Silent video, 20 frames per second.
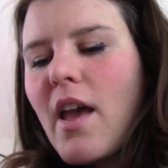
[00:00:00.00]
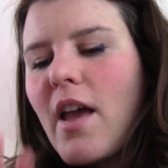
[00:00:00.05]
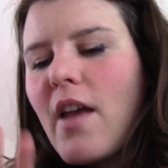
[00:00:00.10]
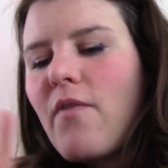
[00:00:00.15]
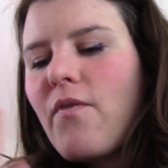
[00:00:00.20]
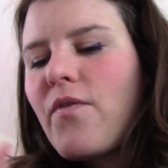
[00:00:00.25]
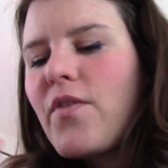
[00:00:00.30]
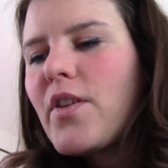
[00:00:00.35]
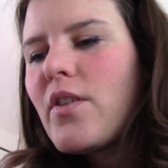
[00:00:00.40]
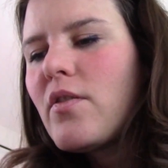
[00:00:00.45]

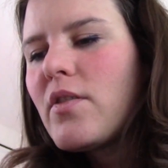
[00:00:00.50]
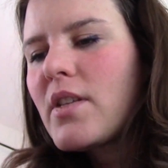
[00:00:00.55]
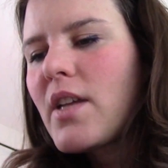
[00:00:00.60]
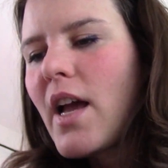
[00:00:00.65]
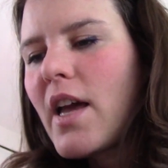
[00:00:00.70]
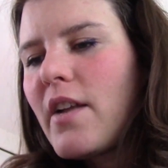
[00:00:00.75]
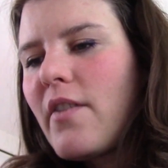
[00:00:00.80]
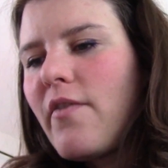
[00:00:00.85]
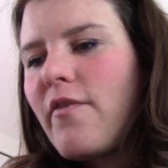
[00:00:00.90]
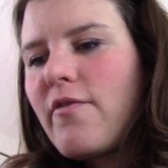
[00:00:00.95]
It feels
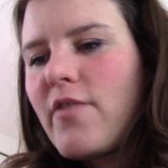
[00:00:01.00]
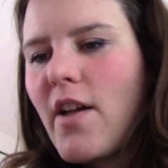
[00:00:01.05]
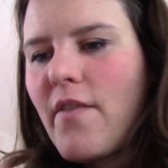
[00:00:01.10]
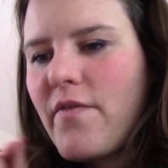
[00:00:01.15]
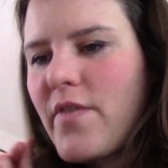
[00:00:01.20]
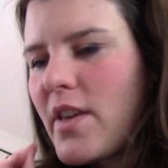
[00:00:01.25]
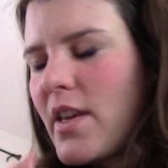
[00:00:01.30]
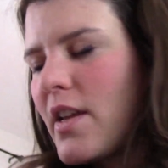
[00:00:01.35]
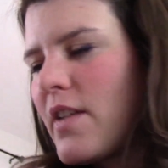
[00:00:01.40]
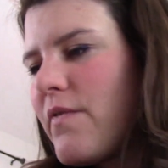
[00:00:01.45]
kind of
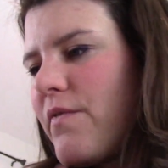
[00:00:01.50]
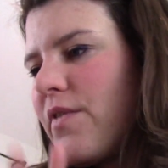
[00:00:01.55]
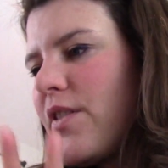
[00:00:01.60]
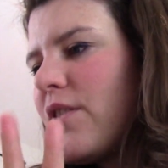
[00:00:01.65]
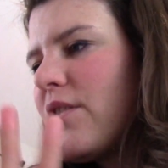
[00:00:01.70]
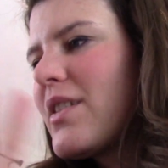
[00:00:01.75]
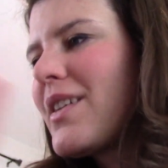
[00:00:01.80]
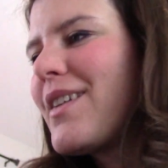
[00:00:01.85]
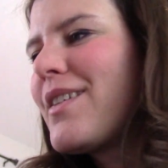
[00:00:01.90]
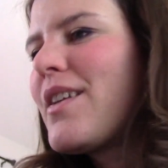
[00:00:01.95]
fluffy. It
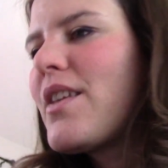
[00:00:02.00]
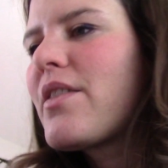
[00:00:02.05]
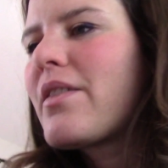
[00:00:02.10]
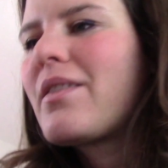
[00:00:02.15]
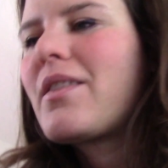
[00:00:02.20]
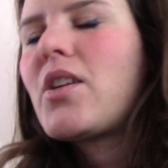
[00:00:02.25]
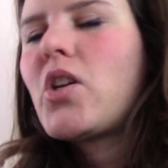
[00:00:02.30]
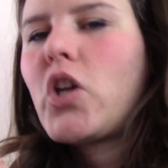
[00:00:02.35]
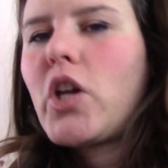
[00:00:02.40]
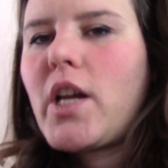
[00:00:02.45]
feels kind of
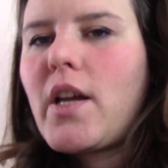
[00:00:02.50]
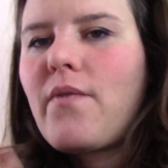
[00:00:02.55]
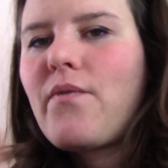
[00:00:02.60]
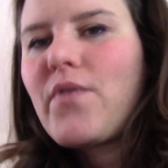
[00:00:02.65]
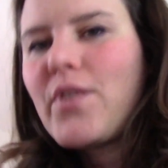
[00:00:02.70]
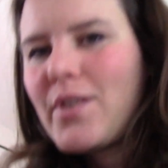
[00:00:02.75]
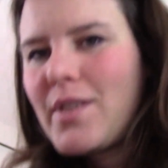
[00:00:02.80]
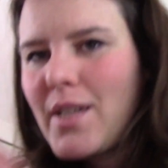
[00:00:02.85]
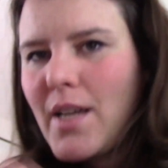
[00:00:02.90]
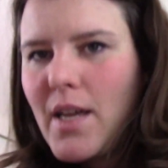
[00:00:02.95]
etheric. It
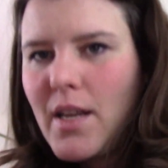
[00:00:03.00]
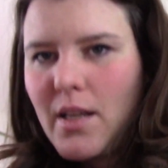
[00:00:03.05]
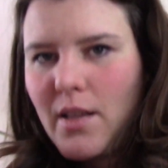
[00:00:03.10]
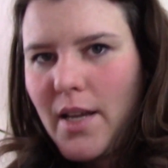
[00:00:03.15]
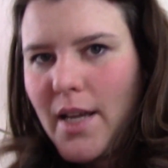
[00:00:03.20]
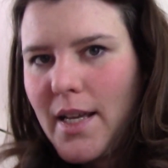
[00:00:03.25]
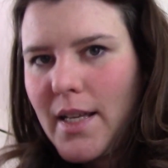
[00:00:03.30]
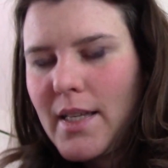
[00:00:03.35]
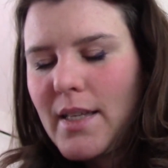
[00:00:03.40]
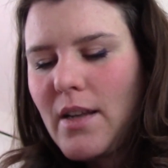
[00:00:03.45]
feels kind of
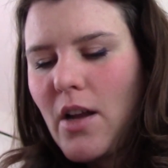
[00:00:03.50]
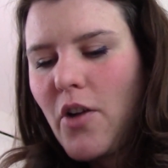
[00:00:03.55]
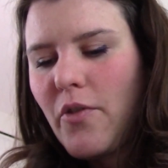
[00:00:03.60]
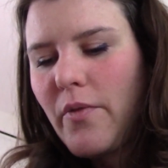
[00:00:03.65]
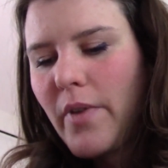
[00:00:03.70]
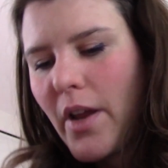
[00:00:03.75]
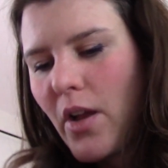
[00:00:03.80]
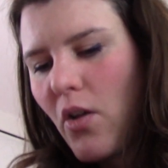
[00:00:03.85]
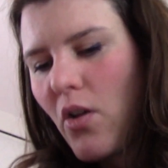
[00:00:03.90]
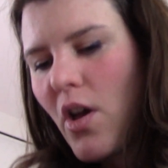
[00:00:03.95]
like it's not
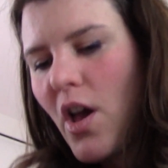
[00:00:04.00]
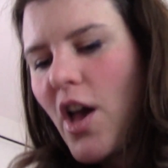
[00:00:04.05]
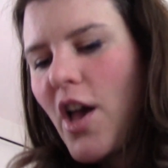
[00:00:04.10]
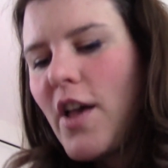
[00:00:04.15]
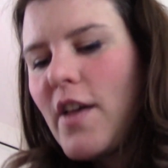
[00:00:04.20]
real.